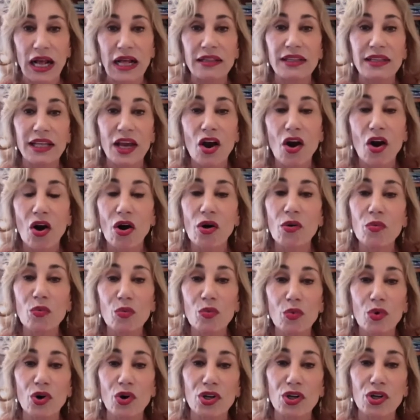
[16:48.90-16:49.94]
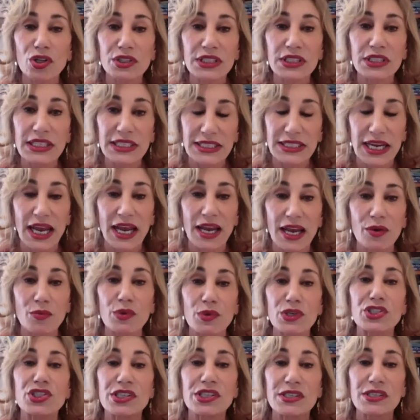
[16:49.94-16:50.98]
The art world today,
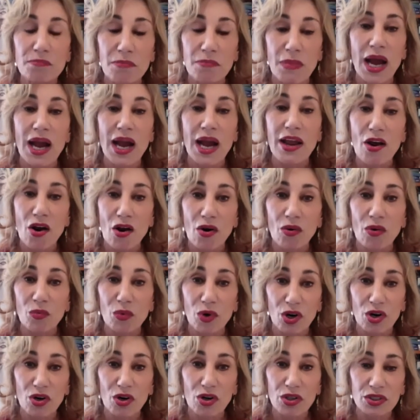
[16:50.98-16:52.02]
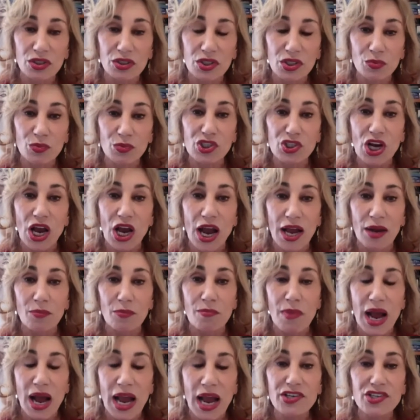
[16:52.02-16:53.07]
which is my art world, which
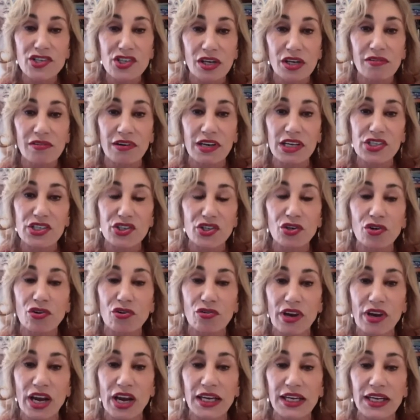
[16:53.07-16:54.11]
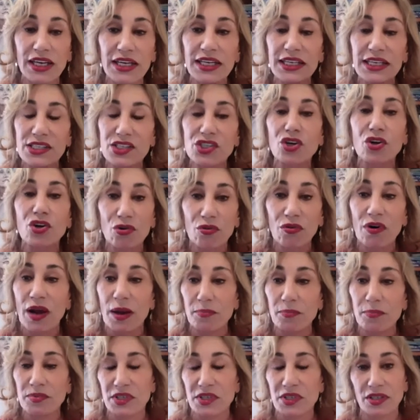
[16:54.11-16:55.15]
my generation created, is
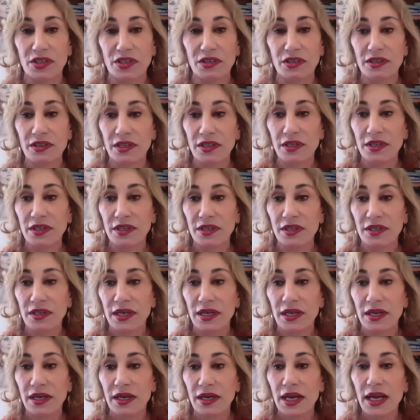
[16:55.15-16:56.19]
corrupt. Mm-hmm.